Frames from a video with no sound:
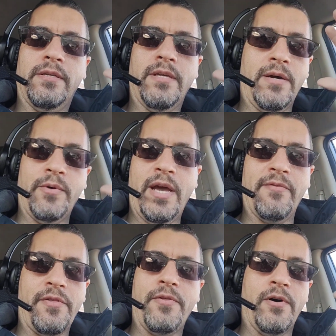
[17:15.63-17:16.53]
I would have
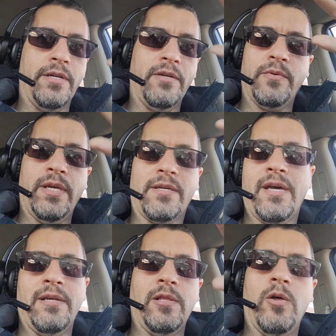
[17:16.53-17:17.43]
a thought and it would get
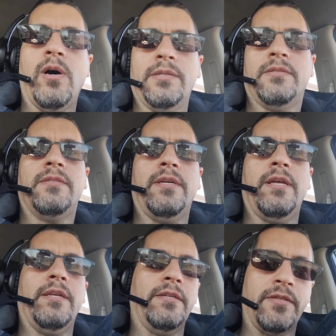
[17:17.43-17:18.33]
kind of lost,
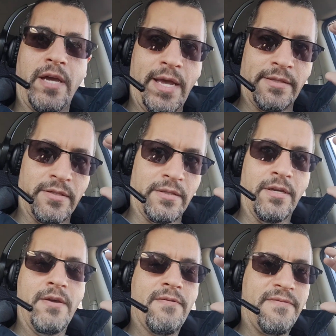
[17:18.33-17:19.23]
and just I had to
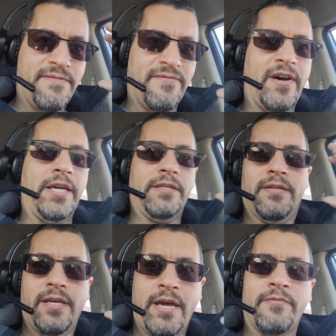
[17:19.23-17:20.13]
fight
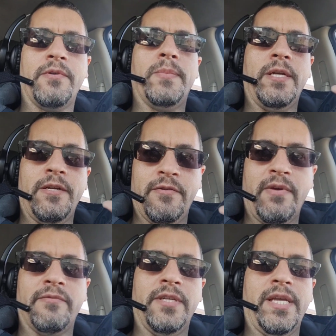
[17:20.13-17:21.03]
every minute of
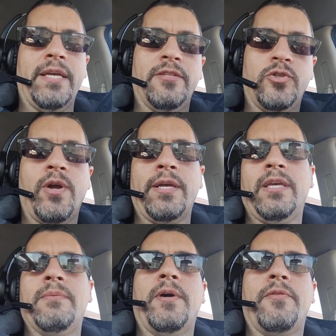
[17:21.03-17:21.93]
every day to try and
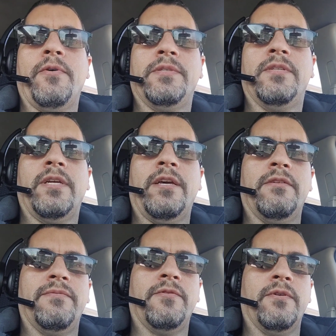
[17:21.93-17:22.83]
keep my thoughts together
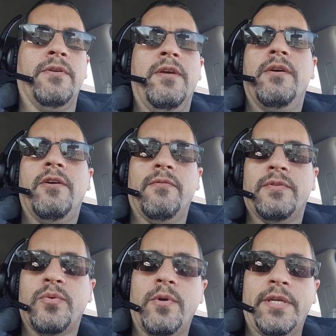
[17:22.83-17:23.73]
for over
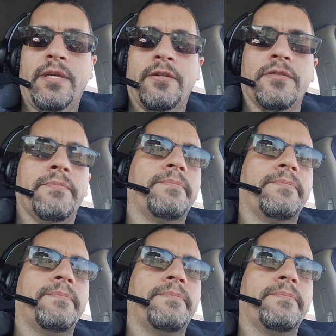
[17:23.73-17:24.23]
20 years.